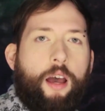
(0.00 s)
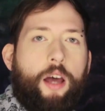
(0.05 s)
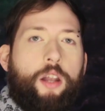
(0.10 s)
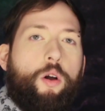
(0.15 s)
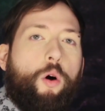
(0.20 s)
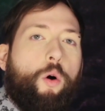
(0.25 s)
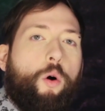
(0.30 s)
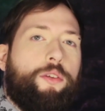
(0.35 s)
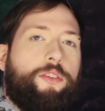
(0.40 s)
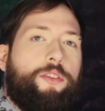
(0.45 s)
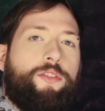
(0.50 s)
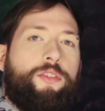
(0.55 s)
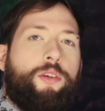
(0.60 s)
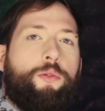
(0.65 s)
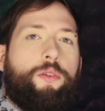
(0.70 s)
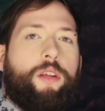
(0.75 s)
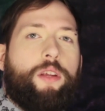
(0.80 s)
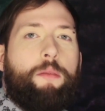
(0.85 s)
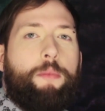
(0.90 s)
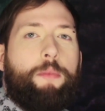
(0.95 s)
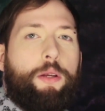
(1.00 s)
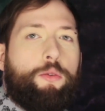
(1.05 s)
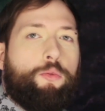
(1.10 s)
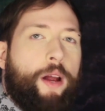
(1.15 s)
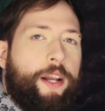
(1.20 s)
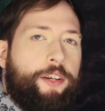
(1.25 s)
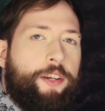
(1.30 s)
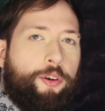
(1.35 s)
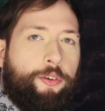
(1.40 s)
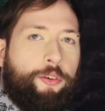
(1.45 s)
An old suit can be
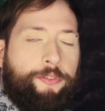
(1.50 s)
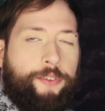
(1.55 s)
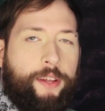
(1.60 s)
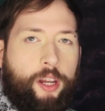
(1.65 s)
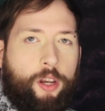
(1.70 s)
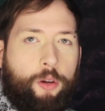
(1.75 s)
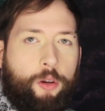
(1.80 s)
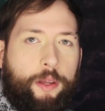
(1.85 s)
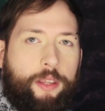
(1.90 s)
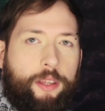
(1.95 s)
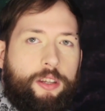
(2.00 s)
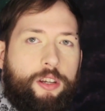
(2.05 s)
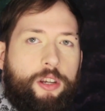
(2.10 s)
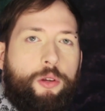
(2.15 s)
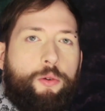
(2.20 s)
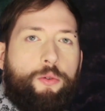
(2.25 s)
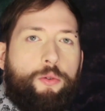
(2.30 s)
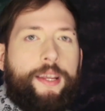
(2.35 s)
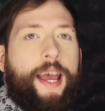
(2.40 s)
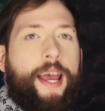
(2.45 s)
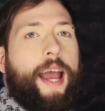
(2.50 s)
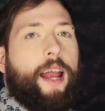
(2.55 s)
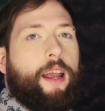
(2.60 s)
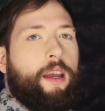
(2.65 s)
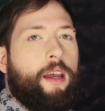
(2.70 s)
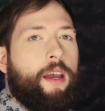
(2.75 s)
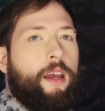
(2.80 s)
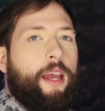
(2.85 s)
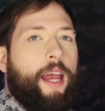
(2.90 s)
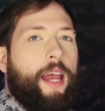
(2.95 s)
retrofitted with new
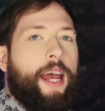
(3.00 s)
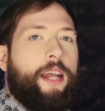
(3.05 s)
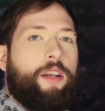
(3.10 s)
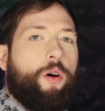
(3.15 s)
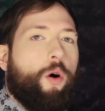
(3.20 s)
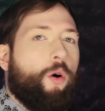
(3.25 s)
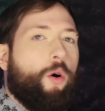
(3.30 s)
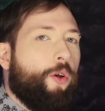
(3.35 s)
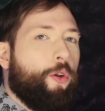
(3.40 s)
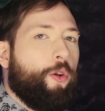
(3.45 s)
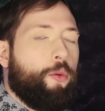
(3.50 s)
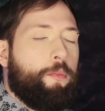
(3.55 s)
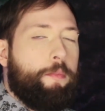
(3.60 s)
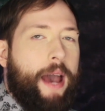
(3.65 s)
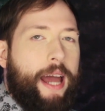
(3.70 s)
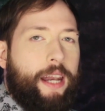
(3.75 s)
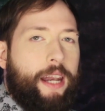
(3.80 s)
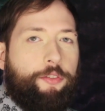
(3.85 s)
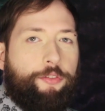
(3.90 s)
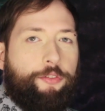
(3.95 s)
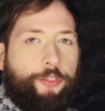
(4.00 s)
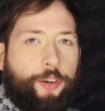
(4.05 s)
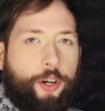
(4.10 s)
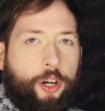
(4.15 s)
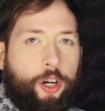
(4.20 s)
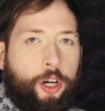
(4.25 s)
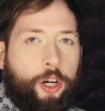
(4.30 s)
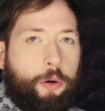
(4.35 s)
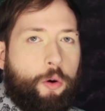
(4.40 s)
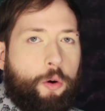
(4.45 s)
tech, and old matted
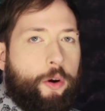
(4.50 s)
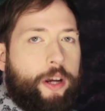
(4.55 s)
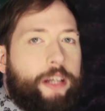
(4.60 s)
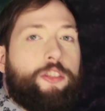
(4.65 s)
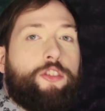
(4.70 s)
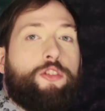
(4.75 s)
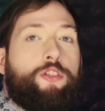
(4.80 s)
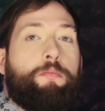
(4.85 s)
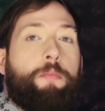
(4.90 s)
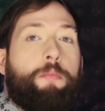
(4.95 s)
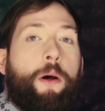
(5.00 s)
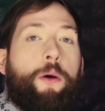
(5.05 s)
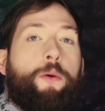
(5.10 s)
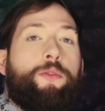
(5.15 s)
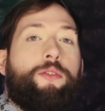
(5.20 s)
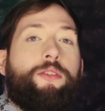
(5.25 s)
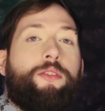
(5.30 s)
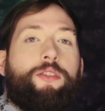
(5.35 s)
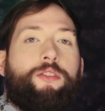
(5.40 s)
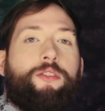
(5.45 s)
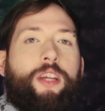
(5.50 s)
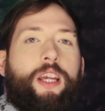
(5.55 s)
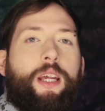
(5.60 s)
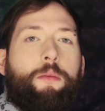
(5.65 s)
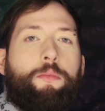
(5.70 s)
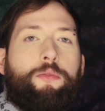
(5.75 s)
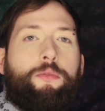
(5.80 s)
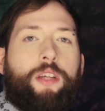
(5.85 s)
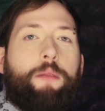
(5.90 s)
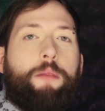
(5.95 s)
fur or exposed
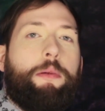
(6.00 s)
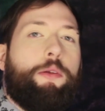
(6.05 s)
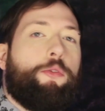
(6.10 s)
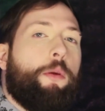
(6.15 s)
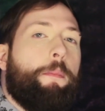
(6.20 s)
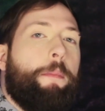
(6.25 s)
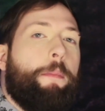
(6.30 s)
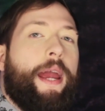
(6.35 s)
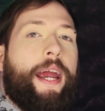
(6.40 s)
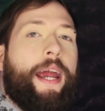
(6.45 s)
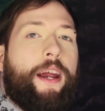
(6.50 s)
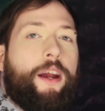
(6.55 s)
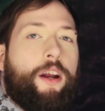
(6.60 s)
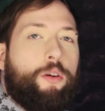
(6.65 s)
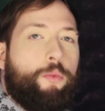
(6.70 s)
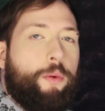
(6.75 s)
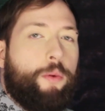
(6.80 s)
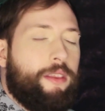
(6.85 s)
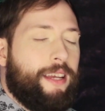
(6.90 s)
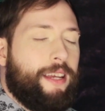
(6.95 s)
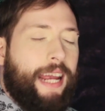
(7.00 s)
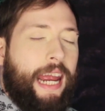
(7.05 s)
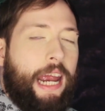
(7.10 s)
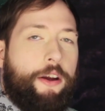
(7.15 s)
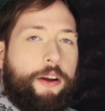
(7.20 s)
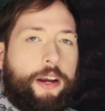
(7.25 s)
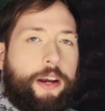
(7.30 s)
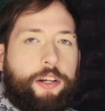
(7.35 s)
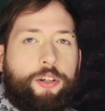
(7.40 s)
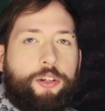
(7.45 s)
seams can be repaired with
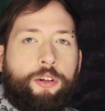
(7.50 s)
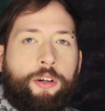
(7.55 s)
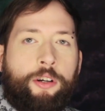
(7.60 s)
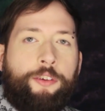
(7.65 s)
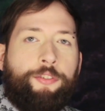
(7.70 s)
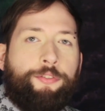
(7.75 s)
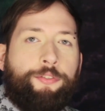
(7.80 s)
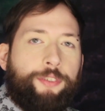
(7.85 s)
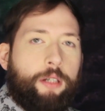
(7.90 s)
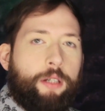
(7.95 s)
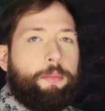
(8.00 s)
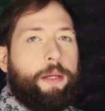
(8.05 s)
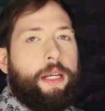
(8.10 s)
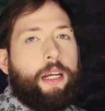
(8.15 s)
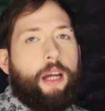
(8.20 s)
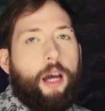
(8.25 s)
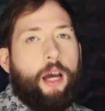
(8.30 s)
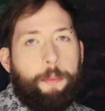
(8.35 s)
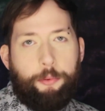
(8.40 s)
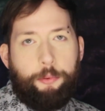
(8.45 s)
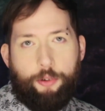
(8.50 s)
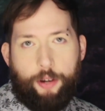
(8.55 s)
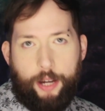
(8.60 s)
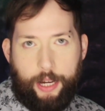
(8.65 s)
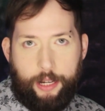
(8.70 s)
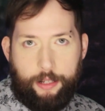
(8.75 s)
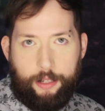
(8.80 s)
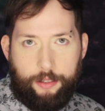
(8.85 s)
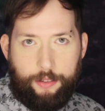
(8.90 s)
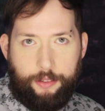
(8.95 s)
character-affirming
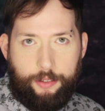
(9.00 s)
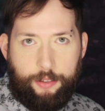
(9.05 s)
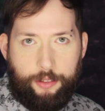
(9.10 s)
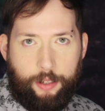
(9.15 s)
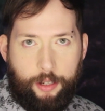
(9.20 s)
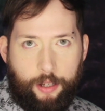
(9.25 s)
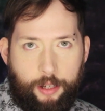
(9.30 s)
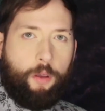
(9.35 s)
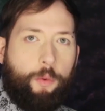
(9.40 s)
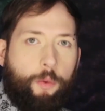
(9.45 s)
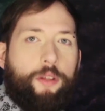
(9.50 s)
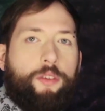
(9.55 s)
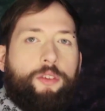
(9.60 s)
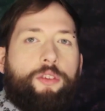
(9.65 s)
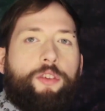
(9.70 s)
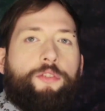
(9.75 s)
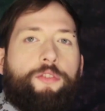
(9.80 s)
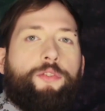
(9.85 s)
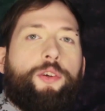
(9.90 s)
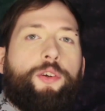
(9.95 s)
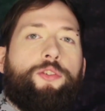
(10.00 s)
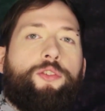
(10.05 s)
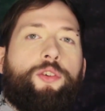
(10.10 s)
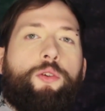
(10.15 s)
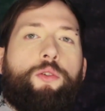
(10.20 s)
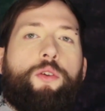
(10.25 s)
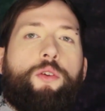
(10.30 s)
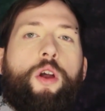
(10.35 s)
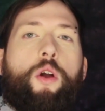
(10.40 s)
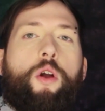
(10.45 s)
upgrades. Once the
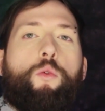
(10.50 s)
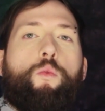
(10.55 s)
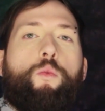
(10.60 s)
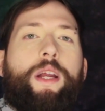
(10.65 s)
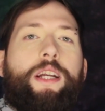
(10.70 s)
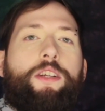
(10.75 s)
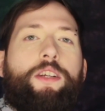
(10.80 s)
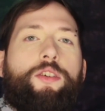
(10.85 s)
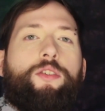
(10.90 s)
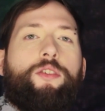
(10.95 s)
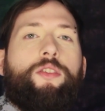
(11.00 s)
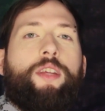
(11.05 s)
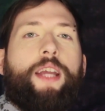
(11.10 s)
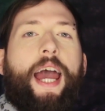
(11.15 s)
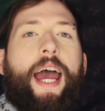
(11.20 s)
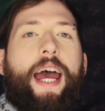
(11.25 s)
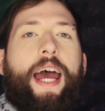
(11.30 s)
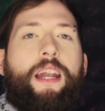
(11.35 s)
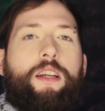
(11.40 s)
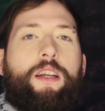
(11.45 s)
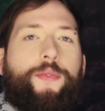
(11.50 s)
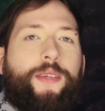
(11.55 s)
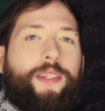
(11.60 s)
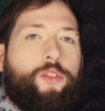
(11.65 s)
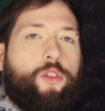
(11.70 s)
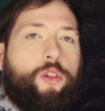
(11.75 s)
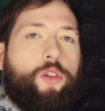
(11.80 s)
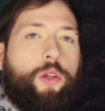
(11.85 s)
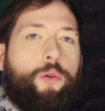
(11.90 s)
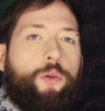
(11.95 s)
fursuit reaches the end of
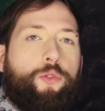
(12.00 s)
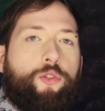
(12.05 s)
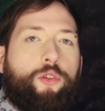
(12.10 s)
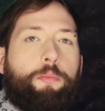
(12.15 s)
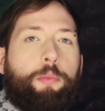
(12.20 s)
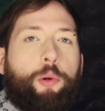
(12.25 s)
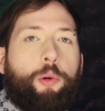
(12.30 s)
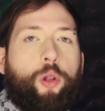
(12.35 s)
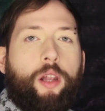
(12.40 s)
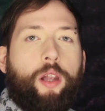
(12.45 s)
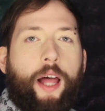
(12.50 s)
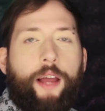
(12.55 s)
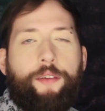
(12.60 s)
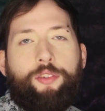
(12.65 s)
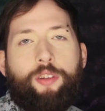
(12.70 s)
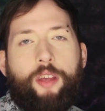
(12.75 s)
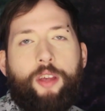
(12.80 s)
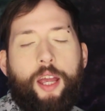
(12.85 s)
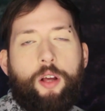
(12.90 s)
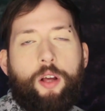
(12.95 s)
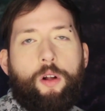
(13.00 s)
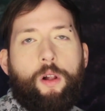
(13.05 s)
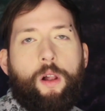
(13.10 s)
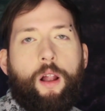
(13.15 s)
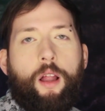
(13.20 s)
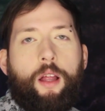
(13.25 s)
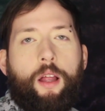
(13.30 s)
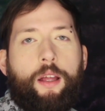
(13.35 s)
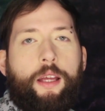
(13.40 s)
its usable life cycle,